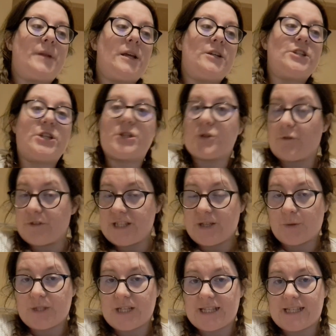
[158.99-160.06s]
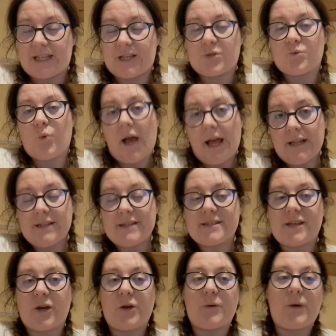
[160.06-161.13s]
She's obviously autistic as well,
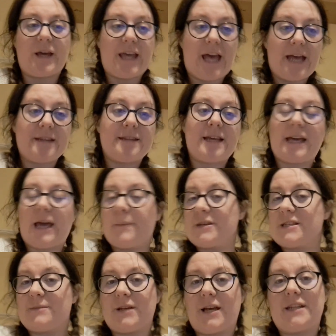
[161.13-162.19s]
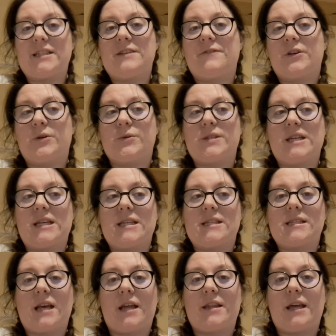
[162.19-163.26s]
so again there can be some learning
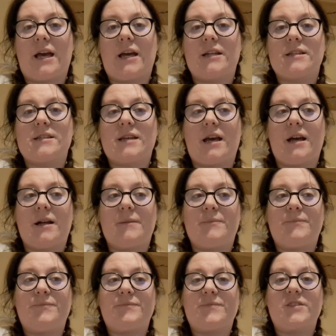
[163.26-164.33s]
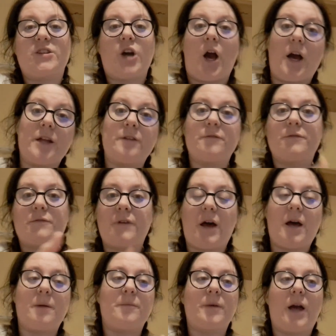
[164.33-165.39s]
difficulties that
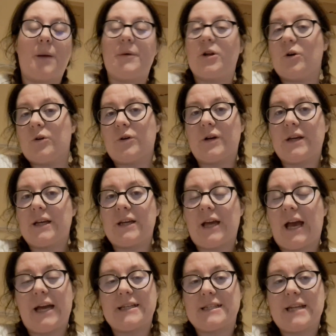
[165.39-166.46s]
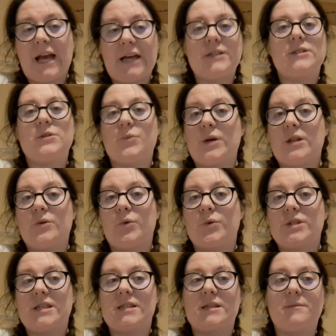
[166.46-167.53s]
come along hand in hand with
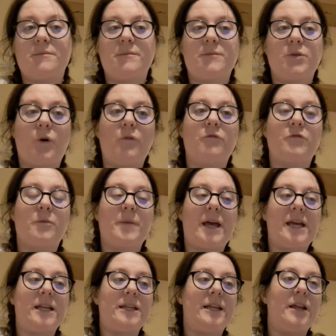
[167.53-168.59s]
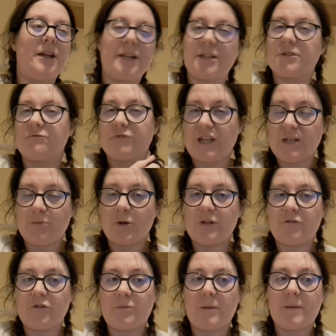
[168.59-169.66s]
autism, not from a learning to read point
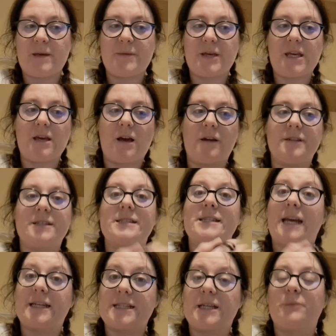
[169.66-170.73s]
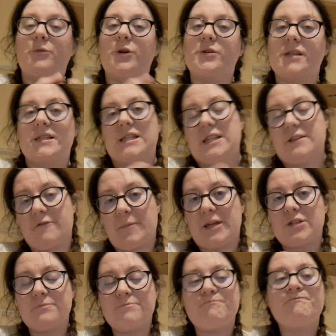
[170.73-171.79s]
of view, but maybe understanding and processing
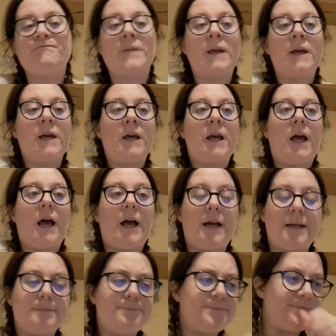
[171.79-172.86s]
information. I